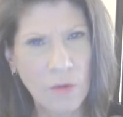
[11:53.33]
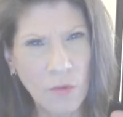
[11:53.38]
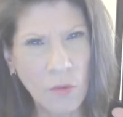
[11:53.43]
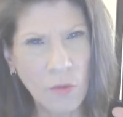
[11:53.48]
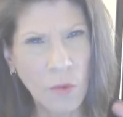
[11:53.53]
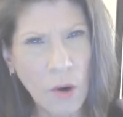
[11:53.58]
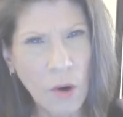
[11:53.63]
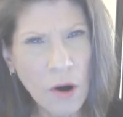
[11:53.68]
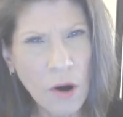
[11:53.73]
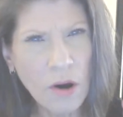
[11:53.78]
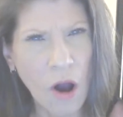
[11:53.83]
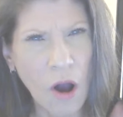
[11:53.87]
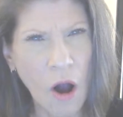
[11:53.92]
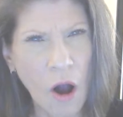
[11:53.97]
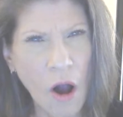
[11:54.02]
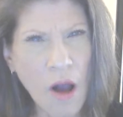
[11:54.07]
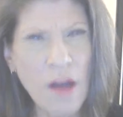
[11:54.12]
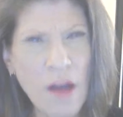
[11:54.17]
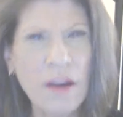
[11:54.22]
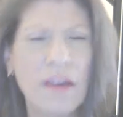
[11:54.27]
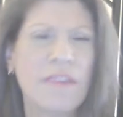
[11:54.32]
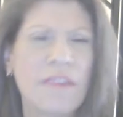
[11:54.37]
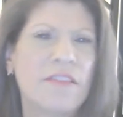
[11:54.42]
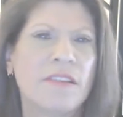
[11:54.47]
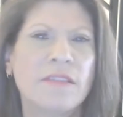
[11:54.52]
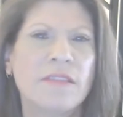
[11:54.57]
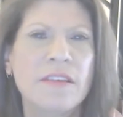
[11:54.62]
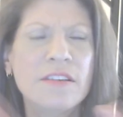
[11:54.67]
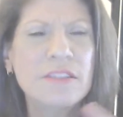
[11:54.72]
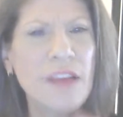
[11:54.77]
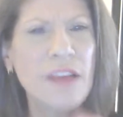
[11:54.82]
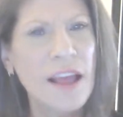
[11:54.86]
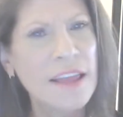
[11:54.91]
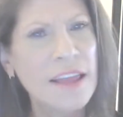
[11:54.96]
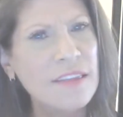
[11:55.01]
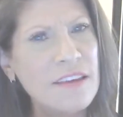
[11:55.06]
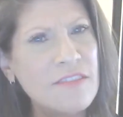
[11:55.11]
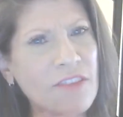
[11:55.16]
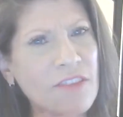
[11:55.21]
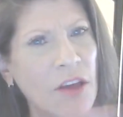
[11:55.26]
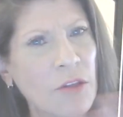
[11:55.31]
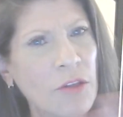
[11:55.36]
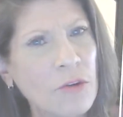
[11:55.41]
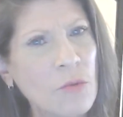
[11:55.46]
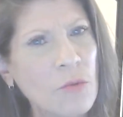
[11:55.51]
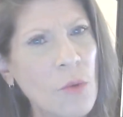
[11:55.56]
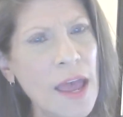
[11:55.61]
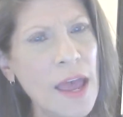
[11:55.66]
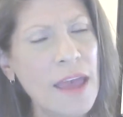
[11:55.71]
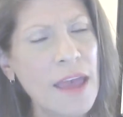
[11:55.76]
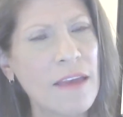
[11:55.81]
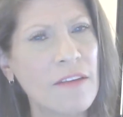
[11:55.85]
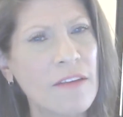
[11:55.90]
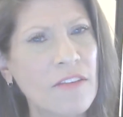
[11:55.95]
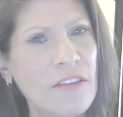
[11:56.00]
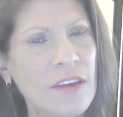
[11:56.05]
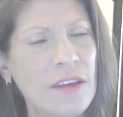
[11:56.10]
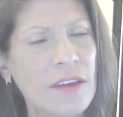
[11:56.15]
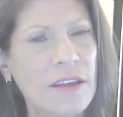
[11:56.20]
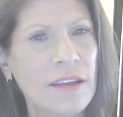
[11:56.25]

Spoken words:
work on us in these other ways.